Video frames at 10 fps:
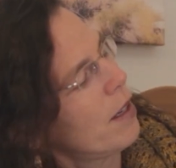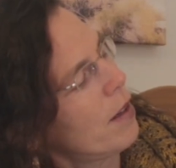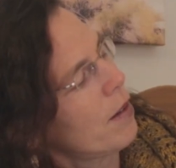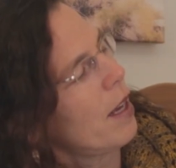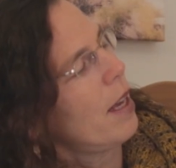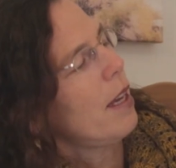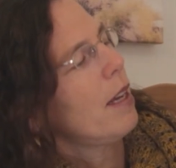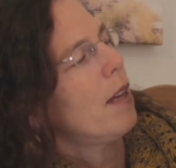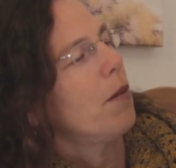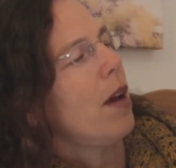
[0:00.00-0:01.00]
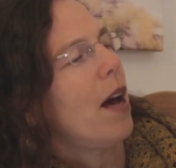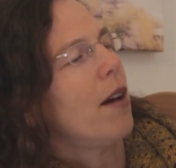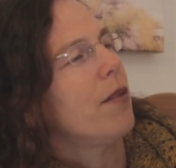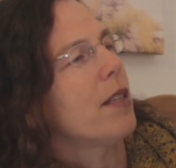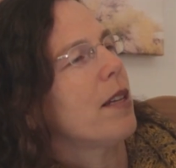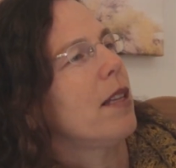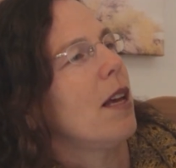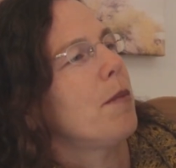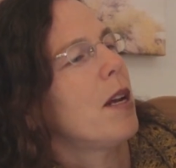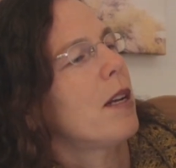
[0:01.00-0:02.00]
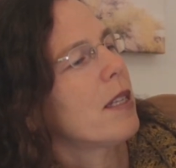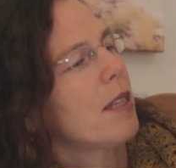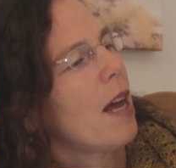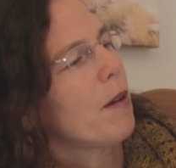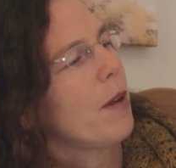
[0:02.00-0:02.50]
Okay, and we have inside the amniotic sac,